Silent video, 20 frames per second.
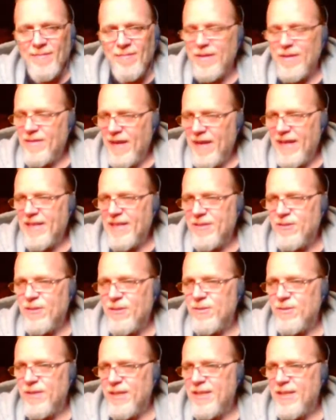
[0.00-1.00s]
But I could
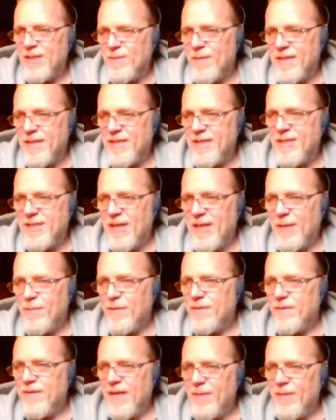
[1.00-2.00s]
choose that he's my
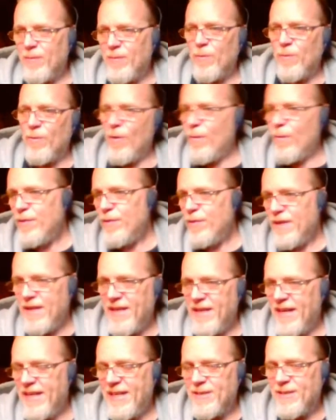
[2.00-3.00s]
disciple, and we'll role
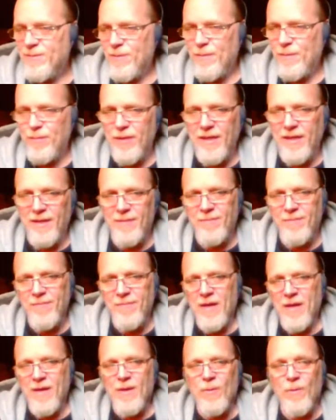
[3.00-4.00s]
play that as we play.
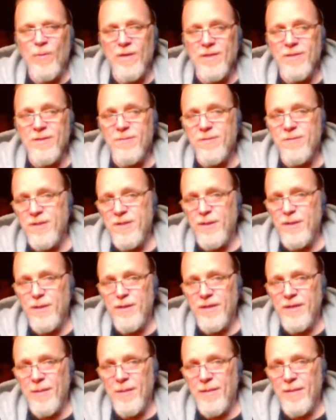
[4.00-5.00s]
One interesting
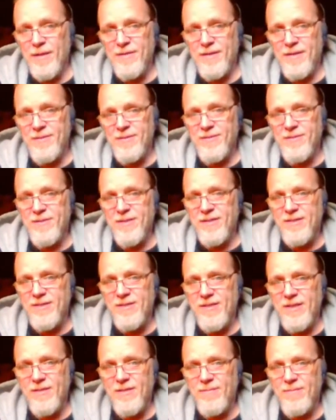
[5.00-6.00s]
thing about this
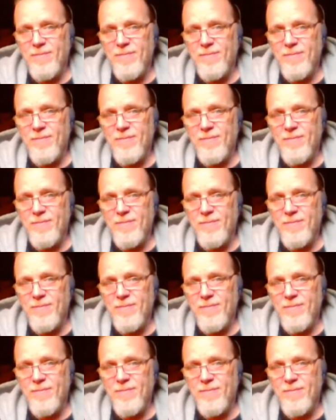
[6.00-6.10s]
is that